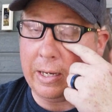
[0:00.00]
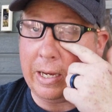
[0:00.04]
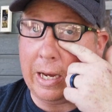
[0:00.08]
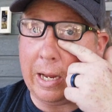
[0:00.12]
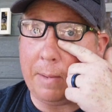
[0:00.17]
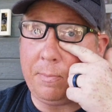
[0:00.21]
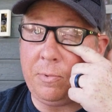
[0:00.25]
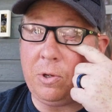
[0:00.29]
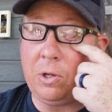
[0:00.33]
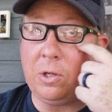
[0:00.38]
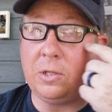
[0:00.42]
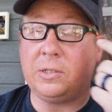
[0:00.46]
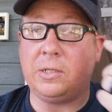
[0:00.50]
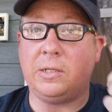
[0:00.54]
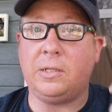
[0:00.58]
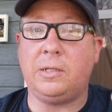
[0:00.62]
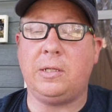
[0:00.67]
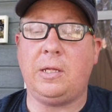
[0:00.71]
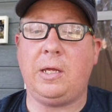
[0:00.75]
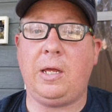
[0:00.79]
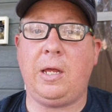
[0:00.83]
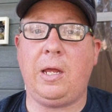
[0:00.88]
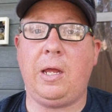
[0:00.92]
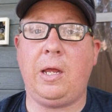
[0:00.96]
and I'm
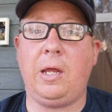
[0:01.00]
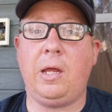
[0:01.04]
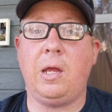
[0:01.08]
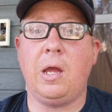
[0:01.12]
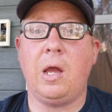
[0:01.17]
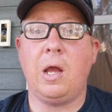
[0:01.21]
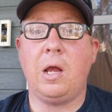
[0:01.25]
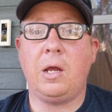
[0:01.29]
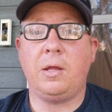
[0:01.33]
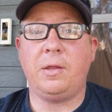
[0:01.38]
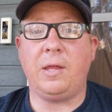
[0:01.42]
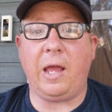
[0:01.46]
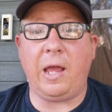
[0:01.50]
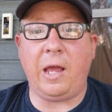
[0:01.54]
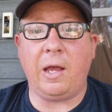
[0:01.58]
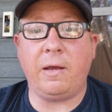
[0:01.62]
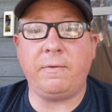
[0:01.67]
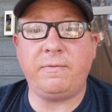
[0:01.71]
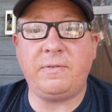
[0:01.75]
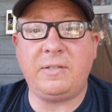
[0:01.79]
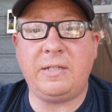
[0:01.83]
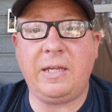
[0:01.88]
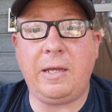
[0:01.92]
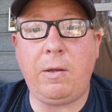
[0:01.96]
using the
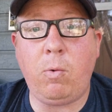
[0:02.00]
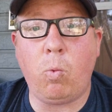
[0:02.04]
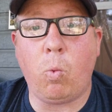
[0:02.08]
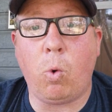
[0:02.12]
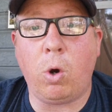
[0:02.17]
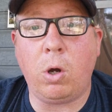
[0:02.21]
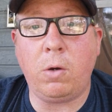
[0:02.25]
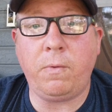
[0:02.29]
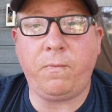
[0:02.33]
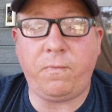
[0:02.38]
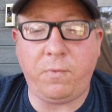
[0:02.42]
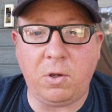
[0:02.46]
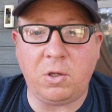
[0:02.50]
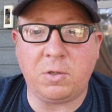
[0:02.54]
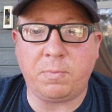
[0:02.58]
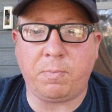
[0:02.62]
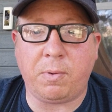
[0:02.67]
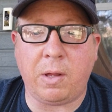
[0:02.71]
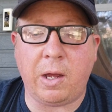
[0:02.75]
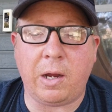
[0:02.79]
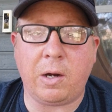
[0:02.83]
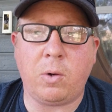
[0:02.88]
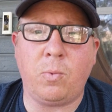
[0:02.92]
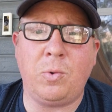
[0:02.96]
FZ1 fuse
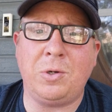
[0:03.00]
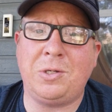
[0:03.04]
block,